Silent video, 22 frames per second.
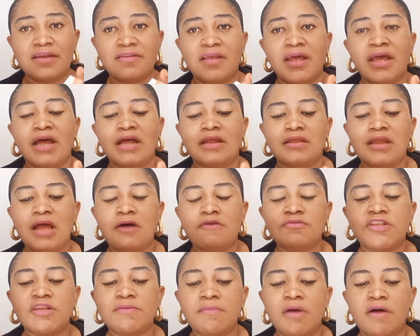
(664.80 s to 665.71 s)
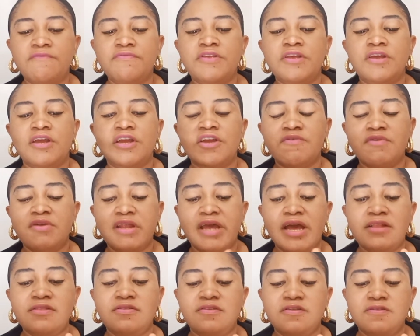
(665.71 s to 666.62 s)
nice. Now, some of the
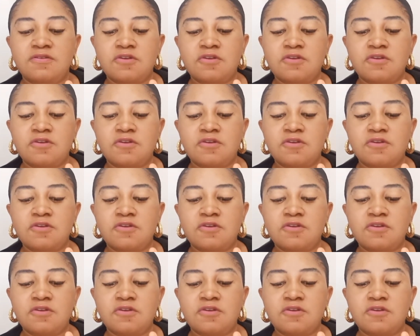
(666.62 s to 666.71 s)
ingredients,